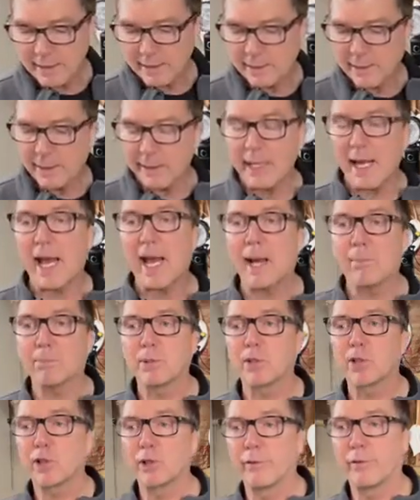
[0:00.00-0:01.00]
could get
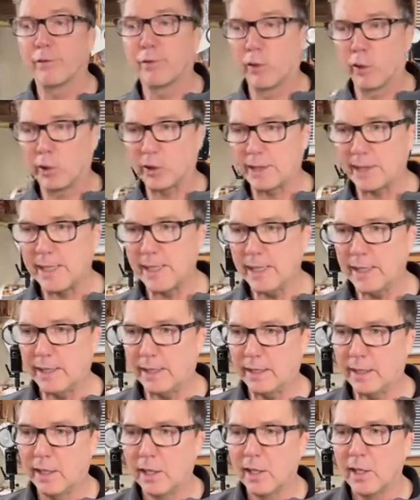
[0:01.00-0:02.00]
aperture
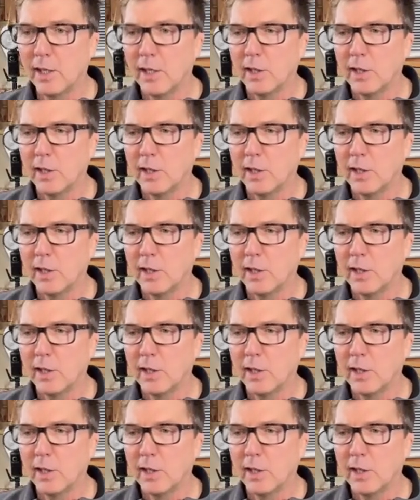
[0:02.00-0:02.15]
14.